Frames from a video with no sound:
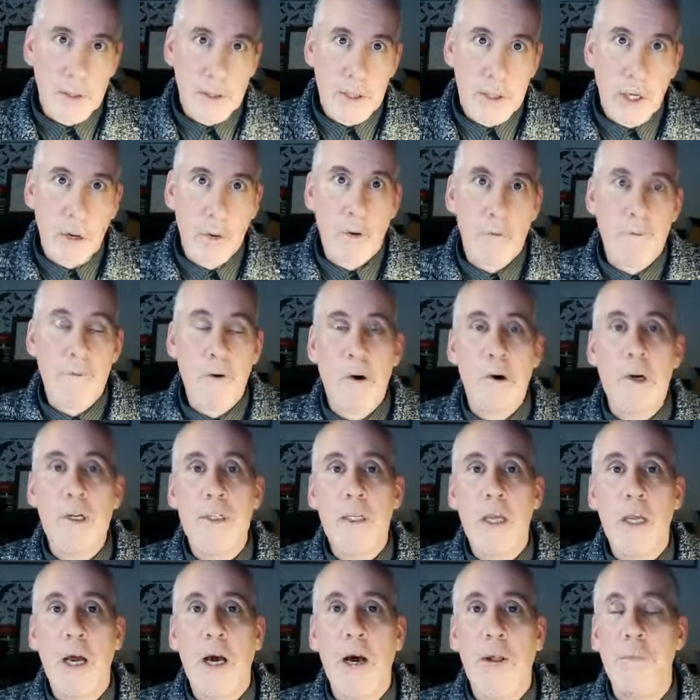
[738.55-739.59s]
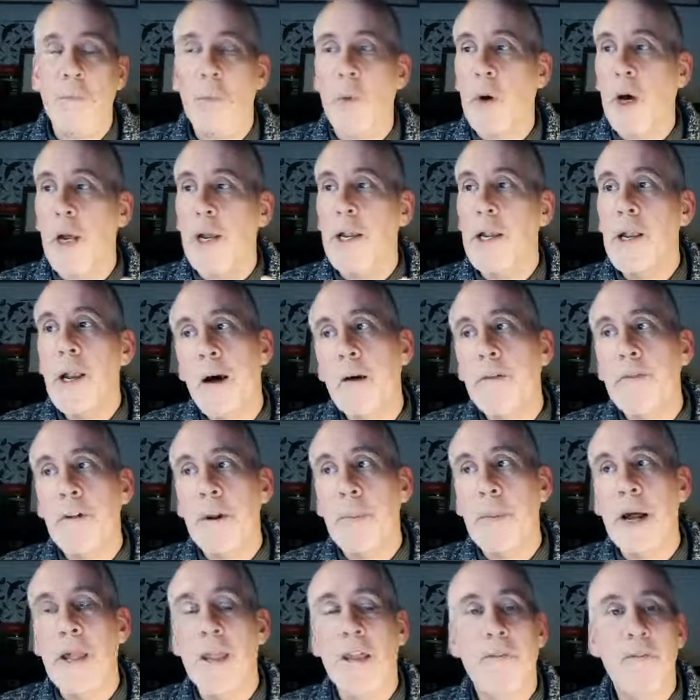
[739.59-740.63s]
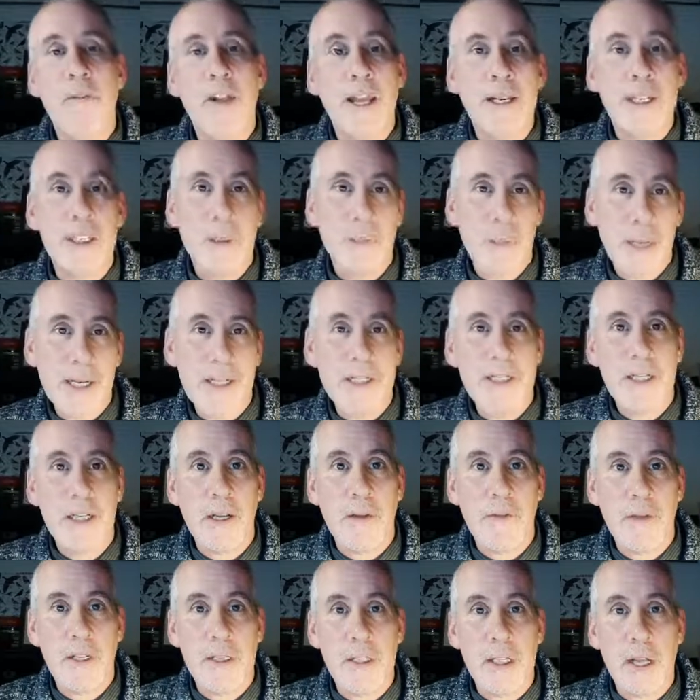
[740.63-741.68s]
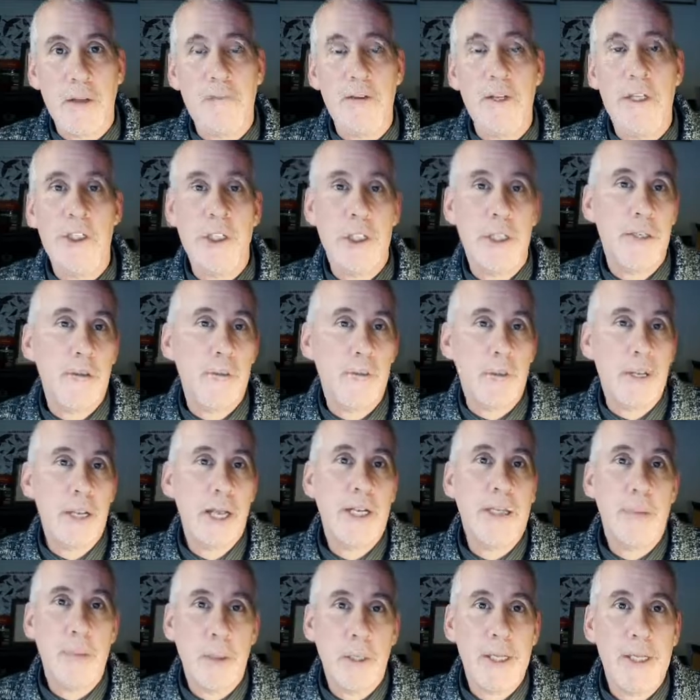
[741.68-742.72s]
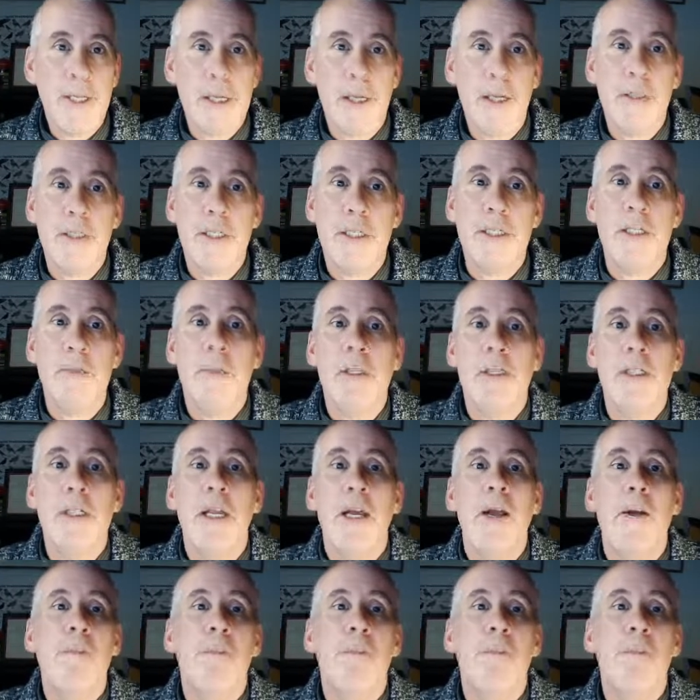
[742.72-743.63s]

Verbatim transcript: So a forest garden, what I love about the flexibility of this definition of an edible ecosystem is